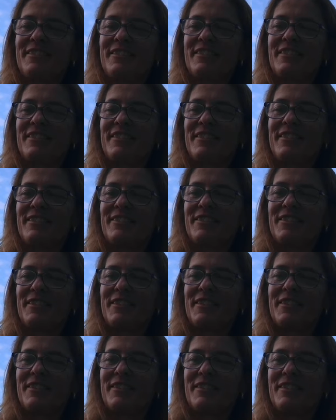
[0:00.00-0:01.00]

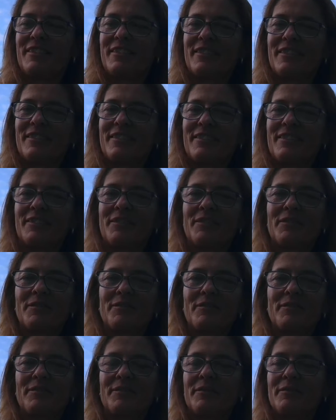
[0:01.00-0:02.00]

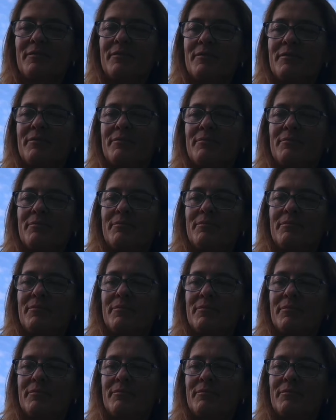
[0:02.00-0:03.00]

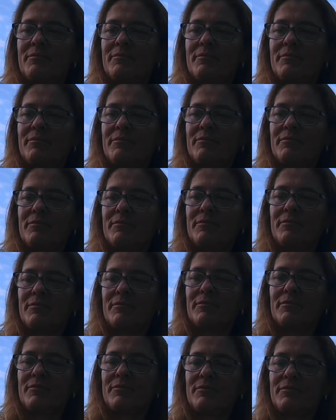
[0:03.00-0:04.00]

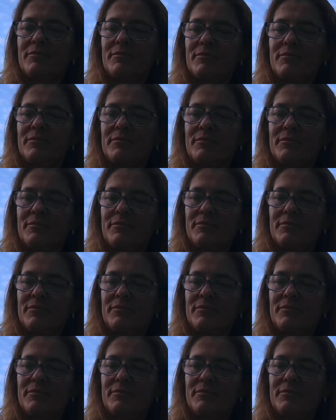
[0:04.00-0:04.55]
No words are spoken by the person on screen.